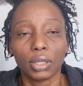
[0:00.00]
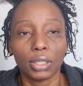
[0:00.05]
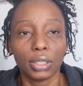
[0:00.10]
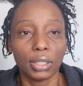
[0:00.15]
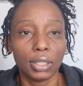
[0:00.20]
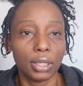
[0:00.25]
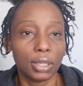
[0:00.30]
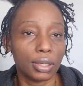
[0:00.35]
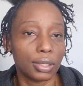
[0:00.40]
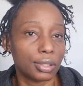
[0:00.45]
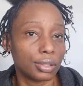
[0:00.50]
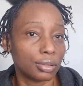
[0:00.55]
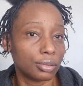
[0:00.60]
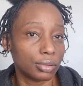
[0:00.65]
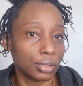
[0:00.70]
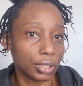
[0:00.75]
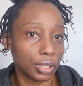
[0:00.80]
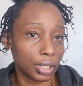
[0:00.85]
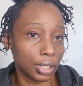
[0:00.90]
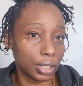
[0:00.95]
Hey,
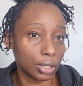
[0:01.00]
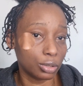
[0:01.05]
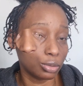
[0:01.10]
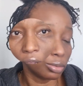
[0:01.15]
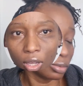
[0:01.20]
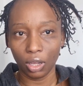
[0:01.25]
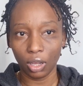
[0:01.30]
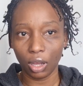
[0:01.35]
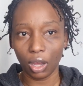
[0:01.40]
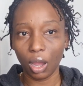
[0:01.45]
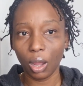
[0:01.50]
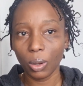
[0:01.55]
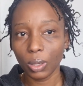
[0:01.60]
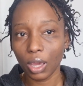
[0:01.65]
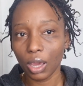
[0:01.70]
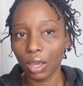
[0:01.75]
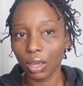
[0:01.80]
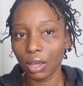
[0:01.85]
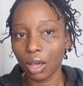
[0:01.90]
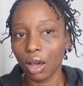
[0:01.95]
what can I do?
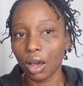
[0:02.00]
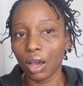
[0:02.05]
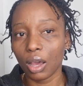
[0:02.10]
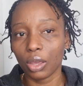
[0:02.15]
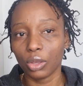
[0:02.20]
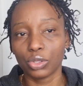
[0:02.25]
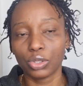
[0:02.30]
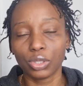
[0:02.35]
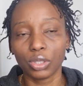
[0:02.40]
Okay, guys,